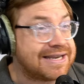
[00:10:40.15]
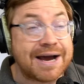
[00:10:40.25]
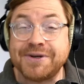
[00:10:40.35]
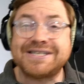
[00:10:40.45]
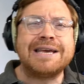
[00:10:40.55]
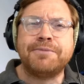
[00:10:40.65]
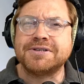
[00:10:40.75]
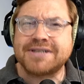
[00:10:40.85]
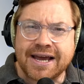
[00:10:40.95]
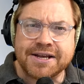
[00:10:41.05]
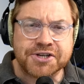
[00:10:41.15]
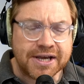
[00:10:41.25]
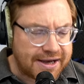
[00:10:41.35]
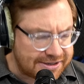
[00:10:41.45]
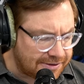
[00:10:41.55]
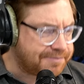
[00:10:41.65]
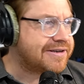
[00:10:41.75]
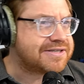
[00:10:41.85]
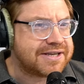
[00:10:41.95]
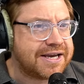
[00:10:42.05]
and now we see him on stage doing
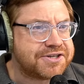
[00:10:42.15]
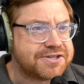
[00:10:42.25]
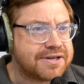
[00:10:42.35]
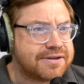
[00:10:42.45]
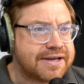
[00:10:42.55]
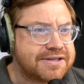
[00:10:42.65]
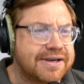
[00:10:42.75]
presentations and things.